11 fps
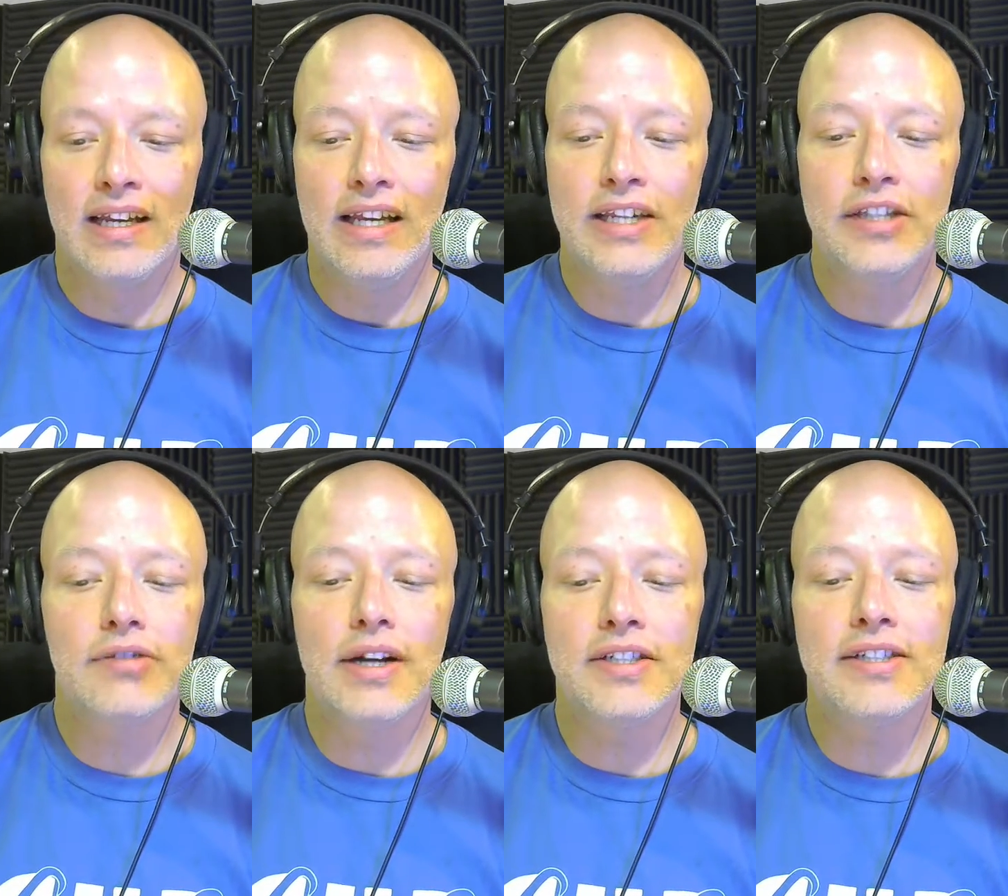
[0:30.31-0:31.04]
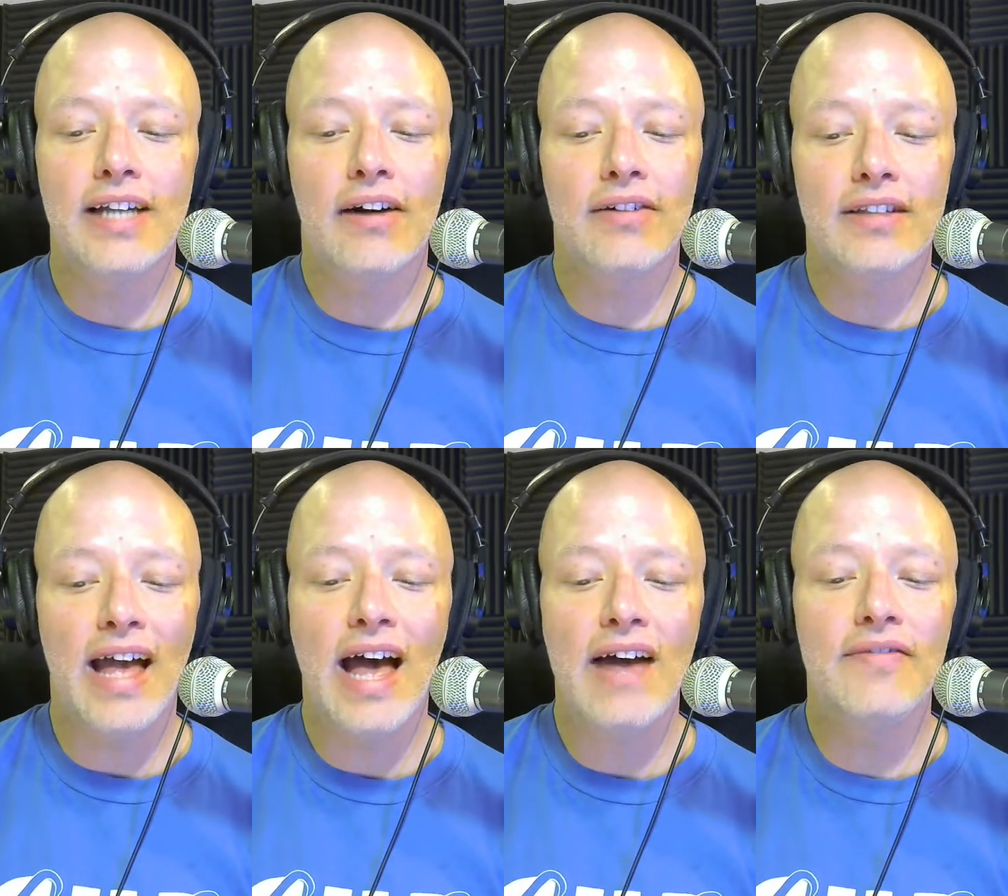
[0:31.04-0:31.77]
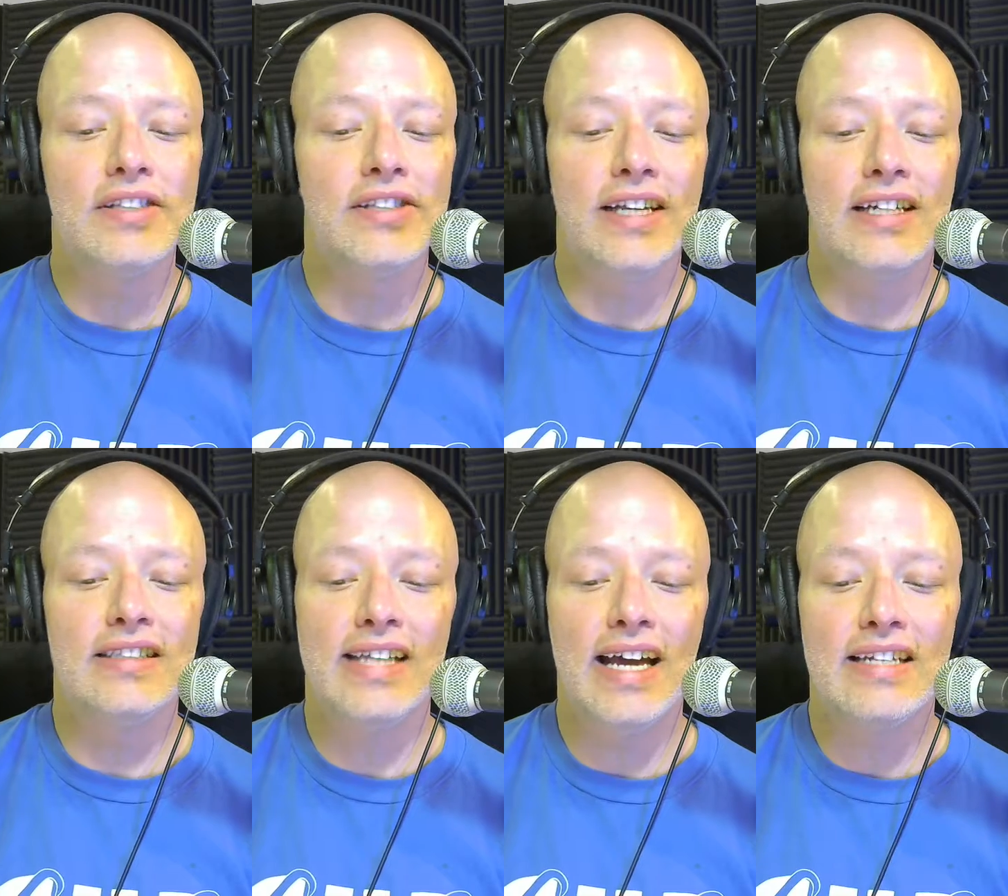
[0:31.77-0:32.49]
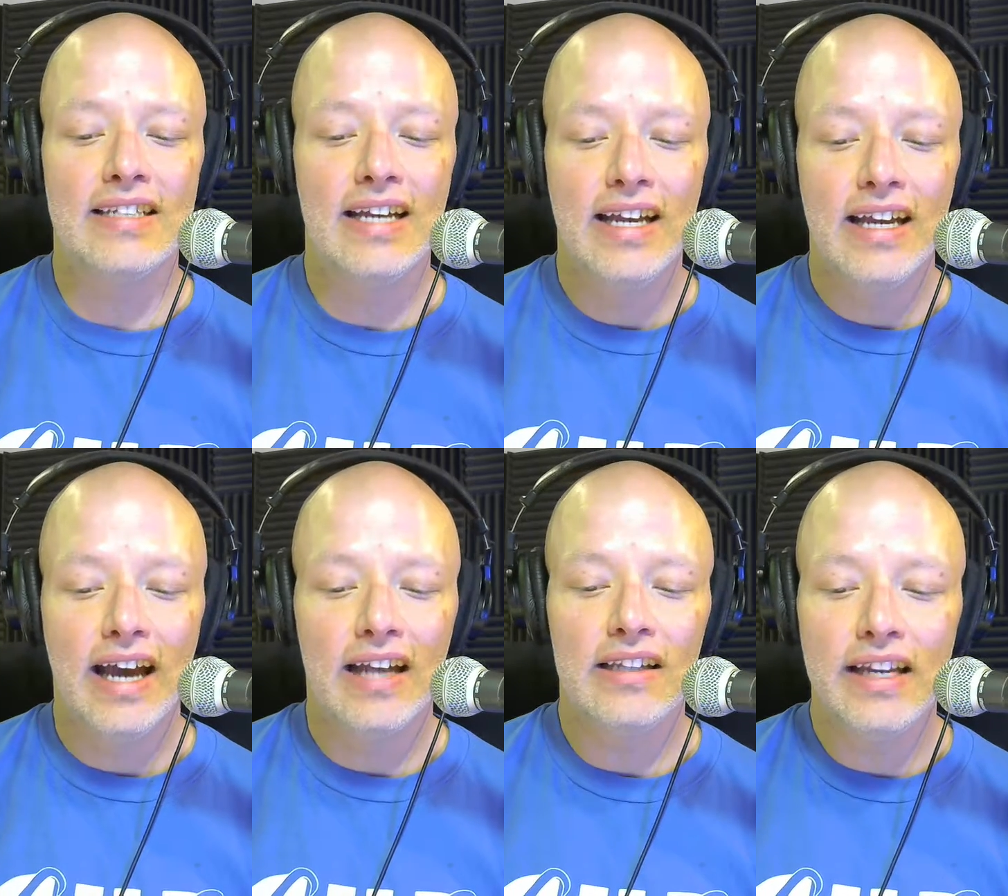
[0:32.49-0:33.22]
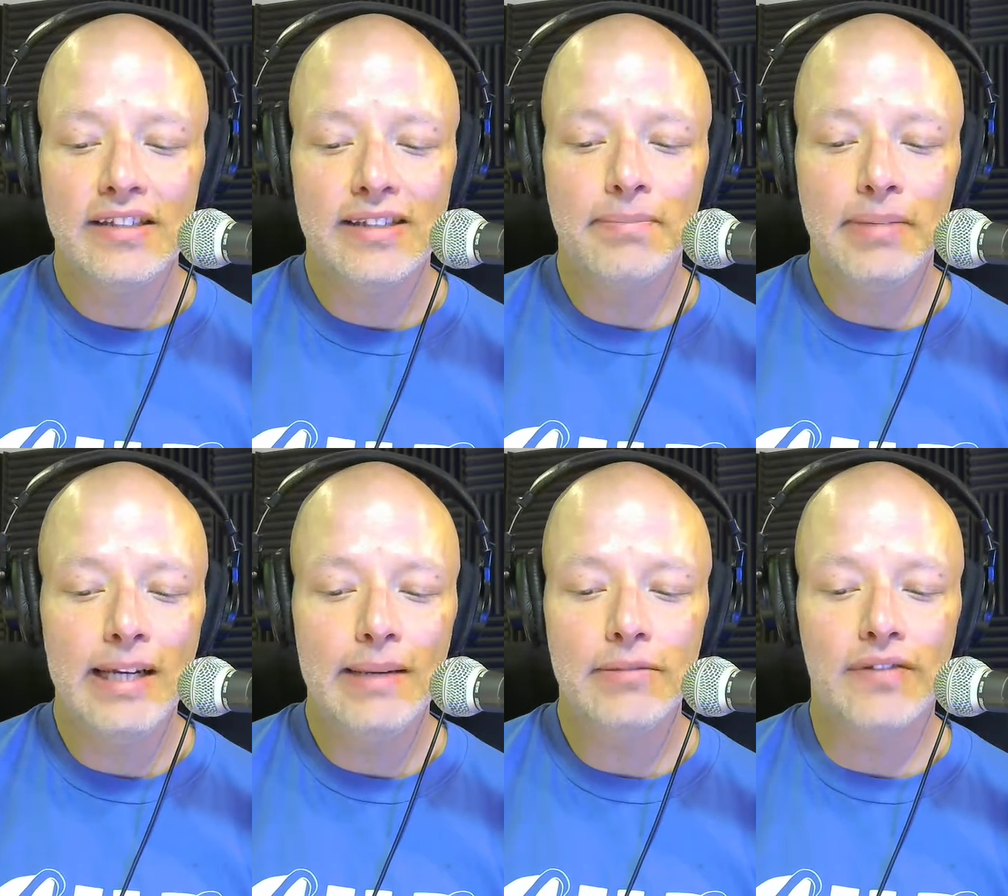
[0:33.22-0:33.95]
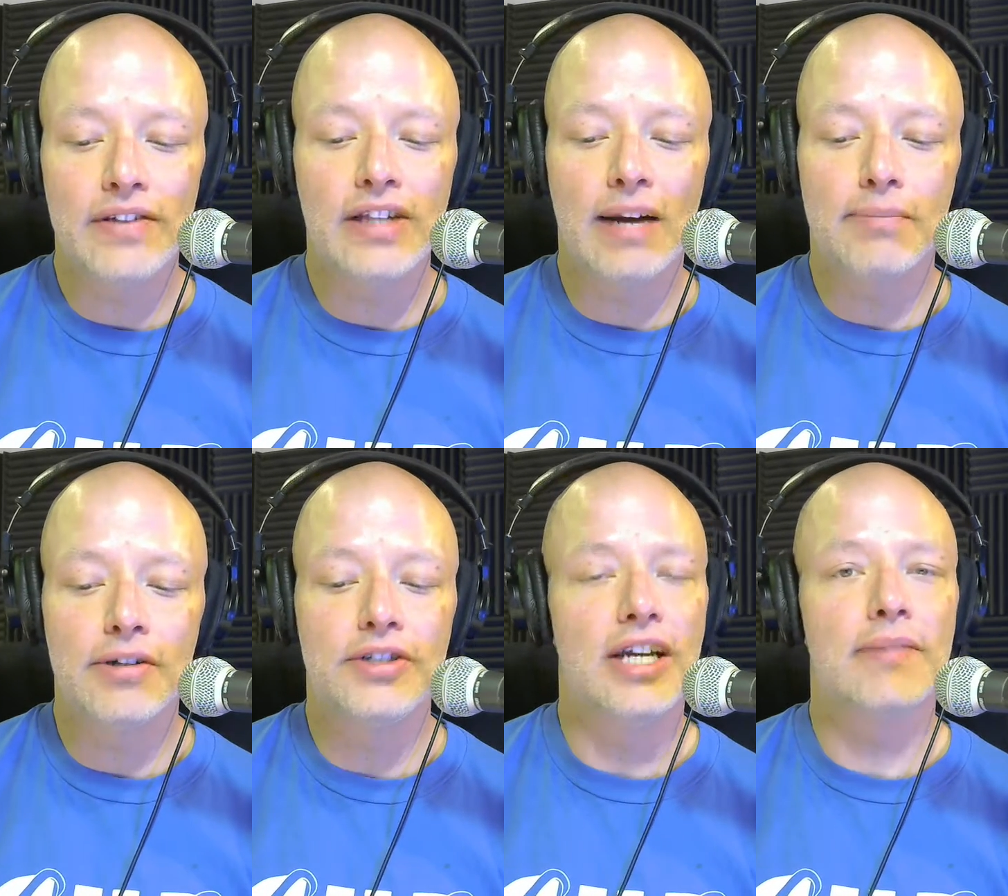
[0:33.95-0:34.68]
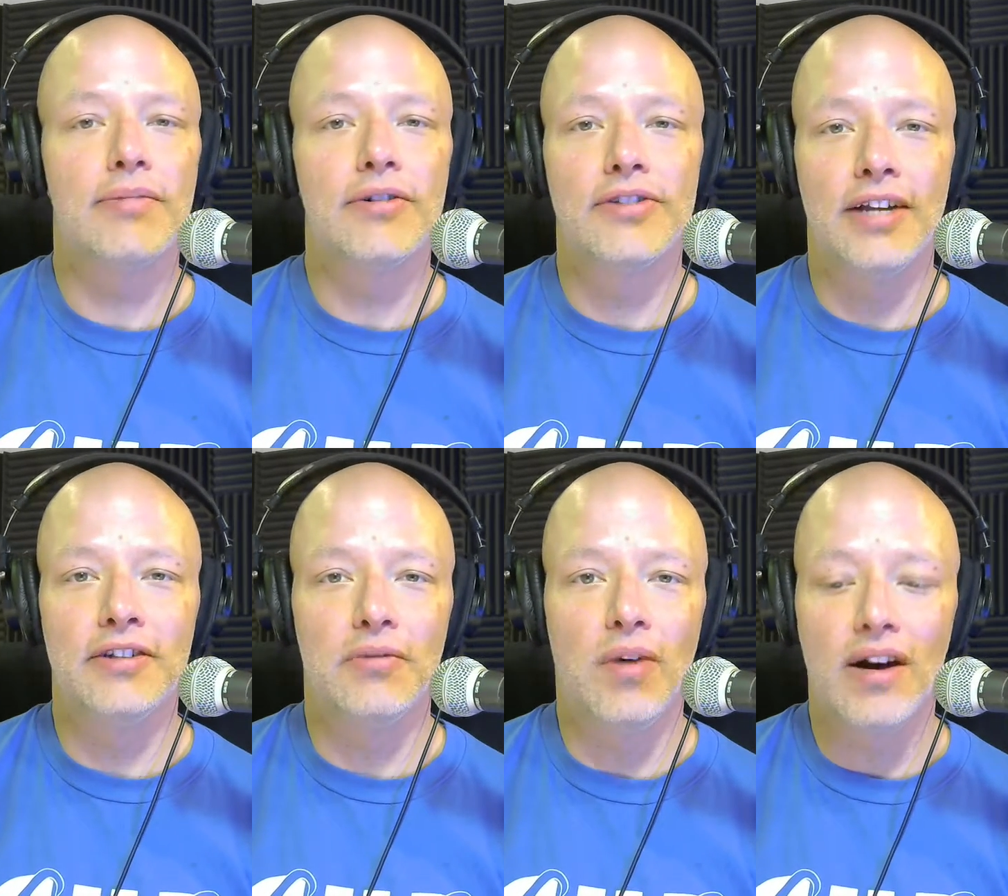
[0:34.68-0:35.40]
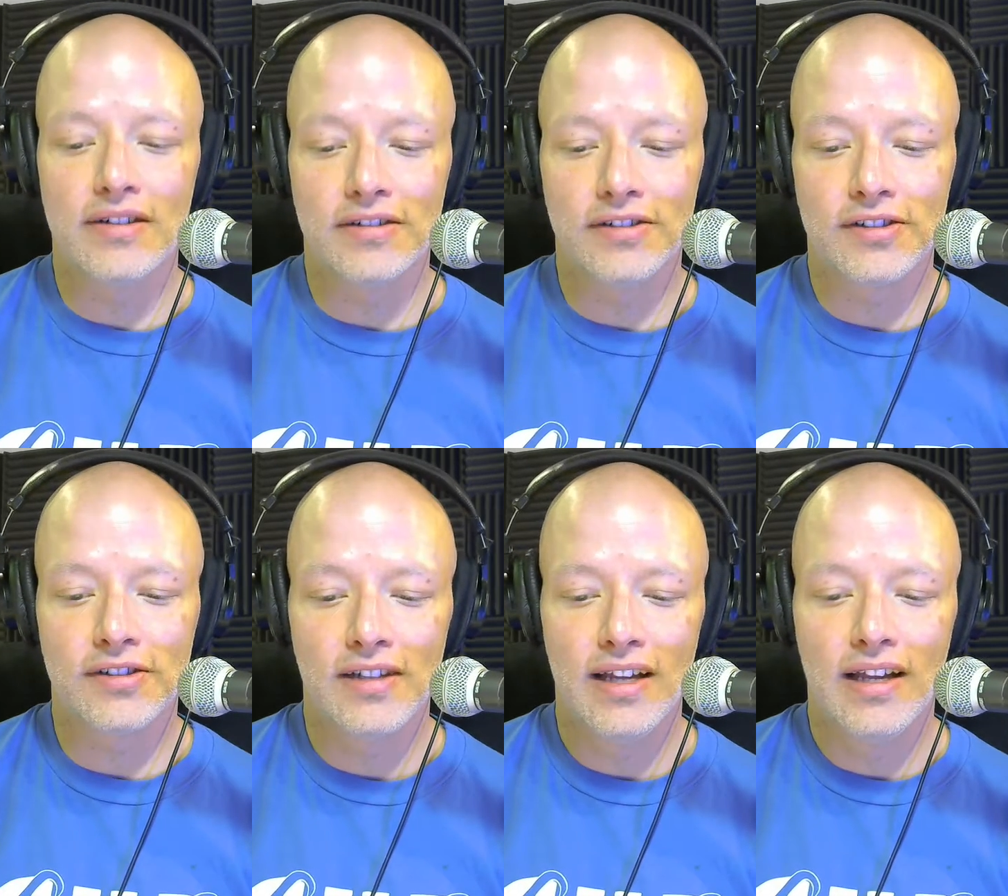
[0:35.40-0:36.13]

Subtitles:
He stretches out the heavens like a tent and lays the beams of his upper chambers on their waters.